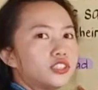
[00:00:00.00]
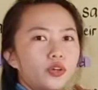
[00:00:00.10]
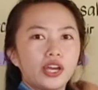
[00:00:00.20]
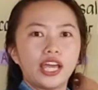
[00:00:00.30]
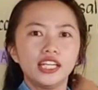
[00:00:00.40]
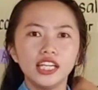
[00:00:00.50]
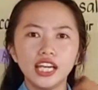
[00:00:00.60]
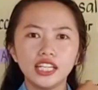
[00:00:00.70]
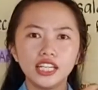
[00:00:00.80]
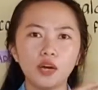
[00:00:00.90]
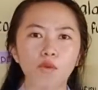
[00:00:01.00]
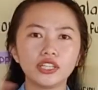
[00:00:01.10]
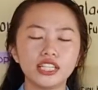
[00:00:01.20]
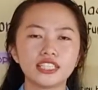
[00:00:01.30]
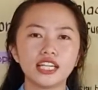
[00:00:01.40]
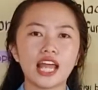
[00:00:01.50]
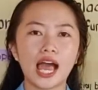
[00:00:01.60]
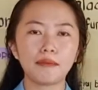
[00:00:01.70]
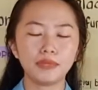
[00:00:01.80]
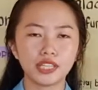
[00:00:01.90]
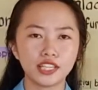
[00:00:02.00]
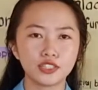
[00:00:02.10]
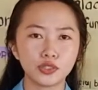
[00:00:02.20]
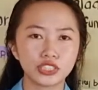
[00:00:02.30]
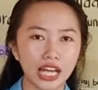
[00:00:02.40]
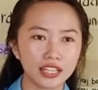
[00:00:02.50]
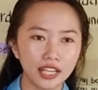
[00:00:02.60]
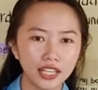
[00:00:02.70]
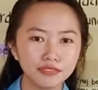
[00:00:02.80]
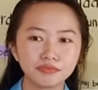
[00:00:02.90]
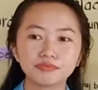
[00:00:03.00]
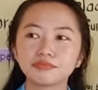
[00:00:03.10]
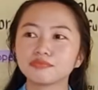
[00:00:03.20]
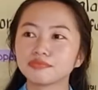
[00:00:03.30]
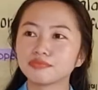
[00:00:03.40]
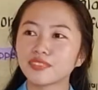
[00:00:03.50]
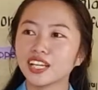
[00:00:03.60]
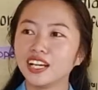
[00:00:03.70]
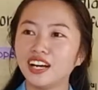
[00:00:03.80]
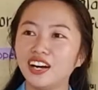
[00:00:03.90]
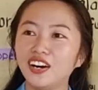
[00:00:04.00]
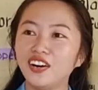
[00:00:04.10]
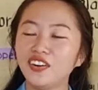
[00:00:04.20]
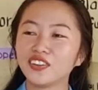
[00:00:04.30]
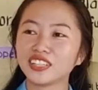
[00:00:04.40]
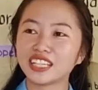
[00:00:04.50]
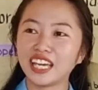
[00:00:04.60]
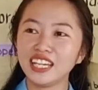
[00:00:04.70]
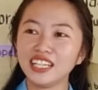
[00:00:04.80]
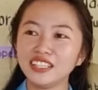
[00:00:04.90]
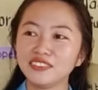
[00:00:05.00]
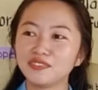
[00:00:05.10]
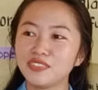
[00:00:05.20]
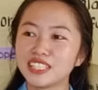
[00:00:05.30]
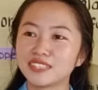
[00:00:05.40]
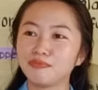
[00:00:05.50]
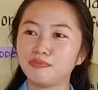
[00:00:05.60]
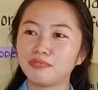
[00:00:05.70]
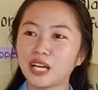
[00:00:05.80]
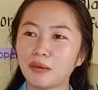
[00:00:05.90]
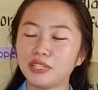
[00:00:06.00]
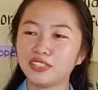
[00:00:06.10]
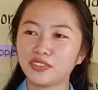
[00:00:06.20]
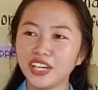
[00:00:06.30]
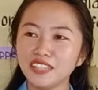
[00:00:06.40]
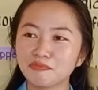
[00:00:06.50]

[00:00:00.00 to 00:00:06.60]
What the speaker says: So any idea what is an appetizer salad? Okay, Miss Kavintoy.